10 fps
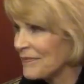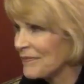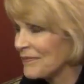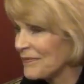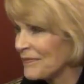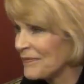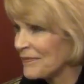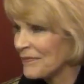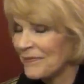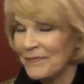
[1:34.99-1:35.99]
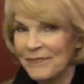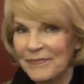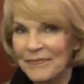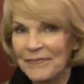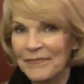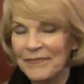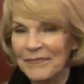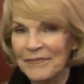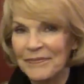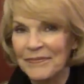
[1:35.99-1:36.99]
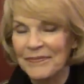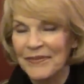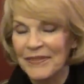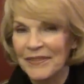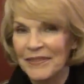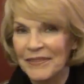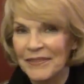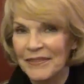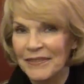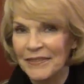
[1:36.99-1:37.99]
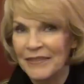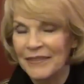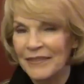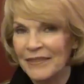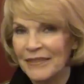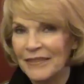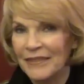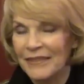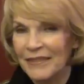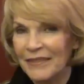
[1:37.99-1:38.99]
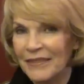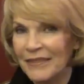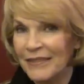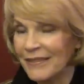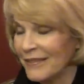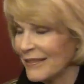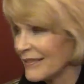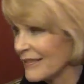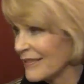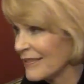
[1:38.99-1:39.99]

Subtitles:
[no speech]